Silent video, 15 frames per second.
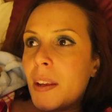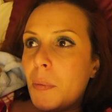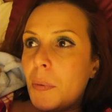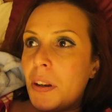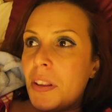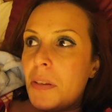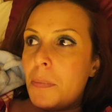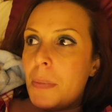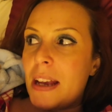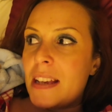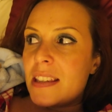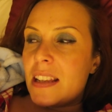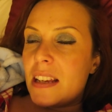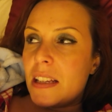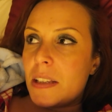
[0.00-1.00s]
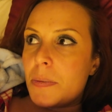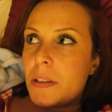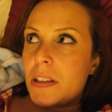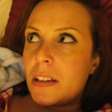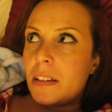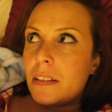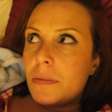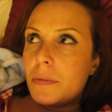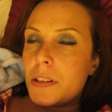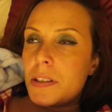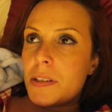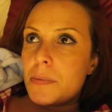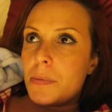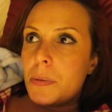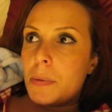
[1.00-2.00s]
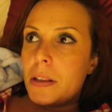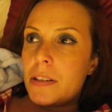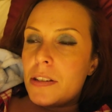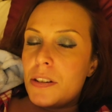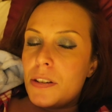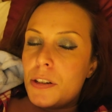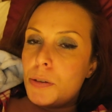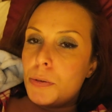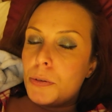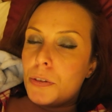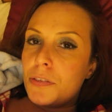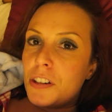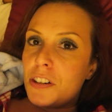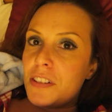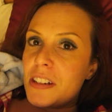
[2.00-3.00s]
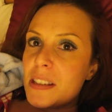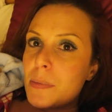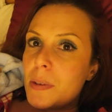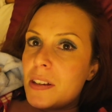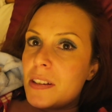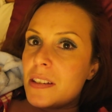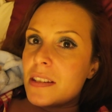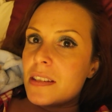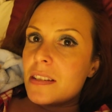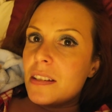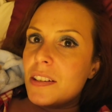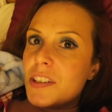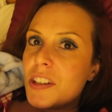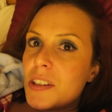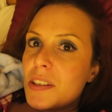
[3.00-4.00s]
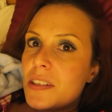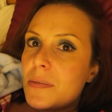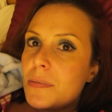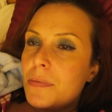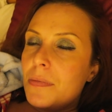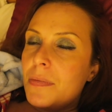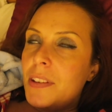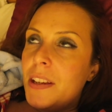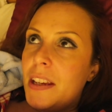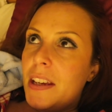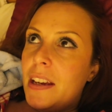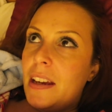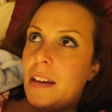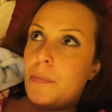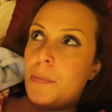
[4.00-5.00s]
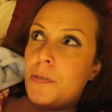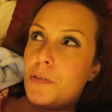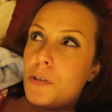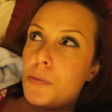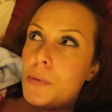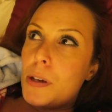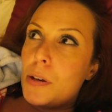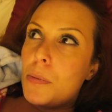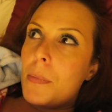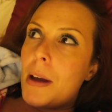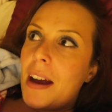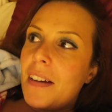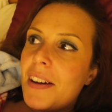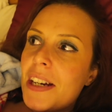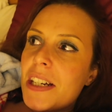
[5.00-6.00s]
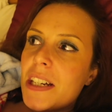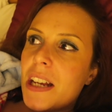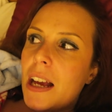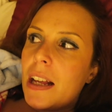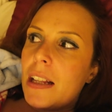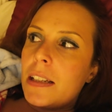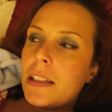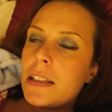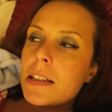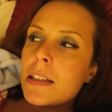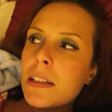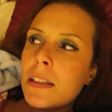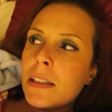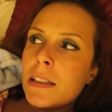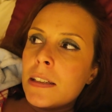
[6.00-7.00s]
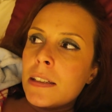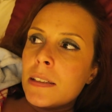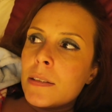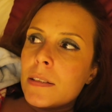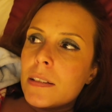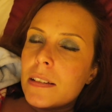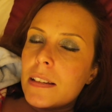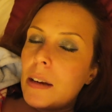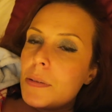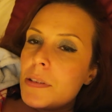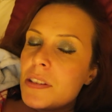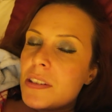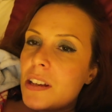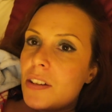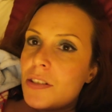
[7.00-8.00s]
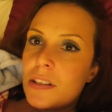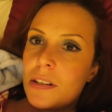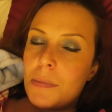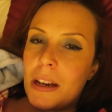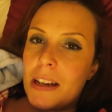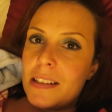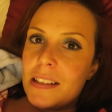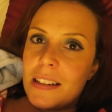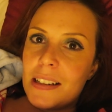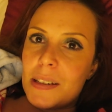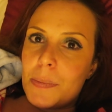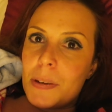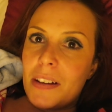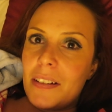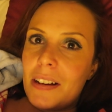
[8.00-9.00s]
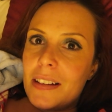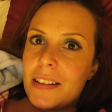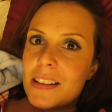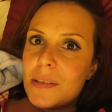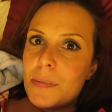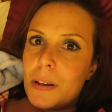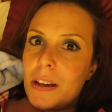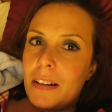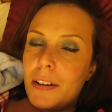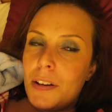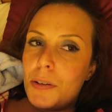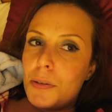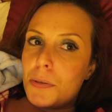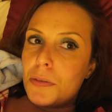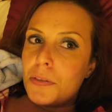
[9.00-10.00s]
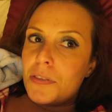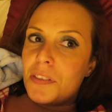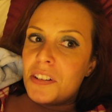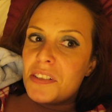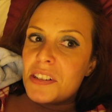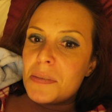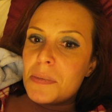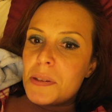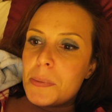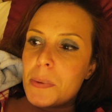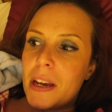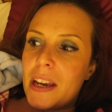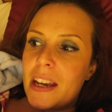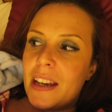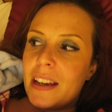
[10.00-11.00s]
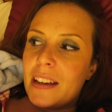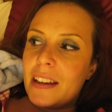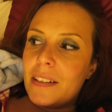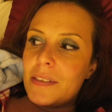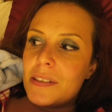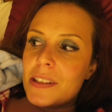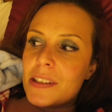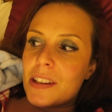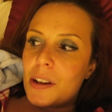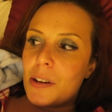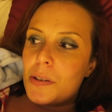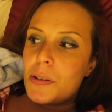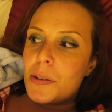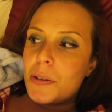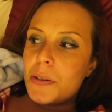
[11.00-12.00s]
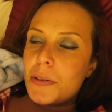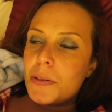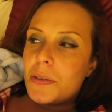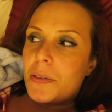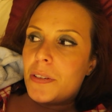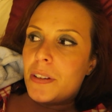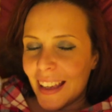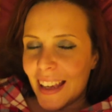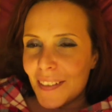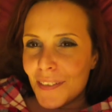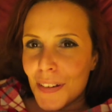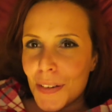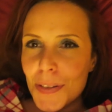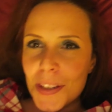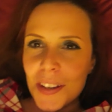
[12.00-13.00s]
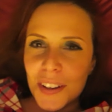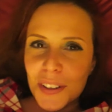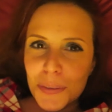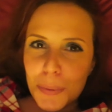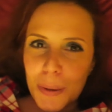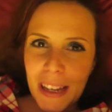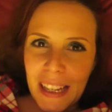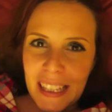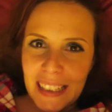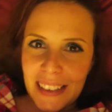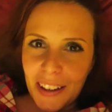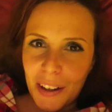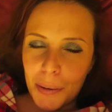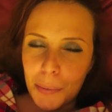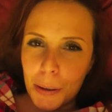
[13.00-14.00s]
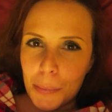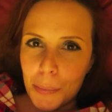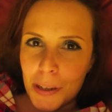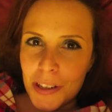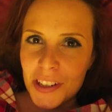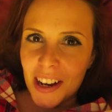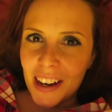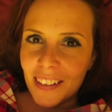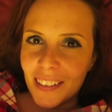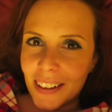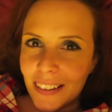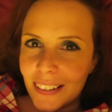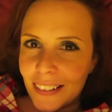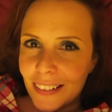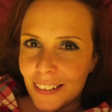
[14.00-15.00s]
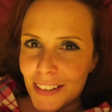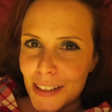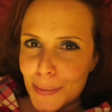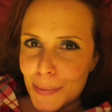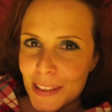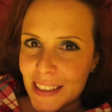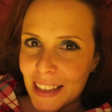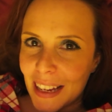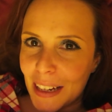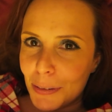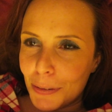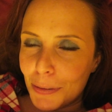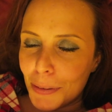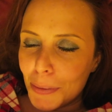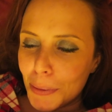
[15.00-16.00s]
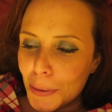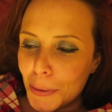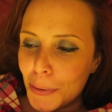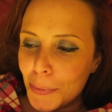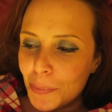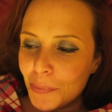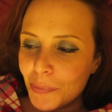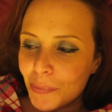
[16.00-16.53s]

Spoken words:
one of the best things we done was we went to New York for Christmas just the year before we got married, and that was such an amazing experience to be in New York for Christmas week. It was so cool. It feels kind of weird that I won't be sharing Christmas Day with you all.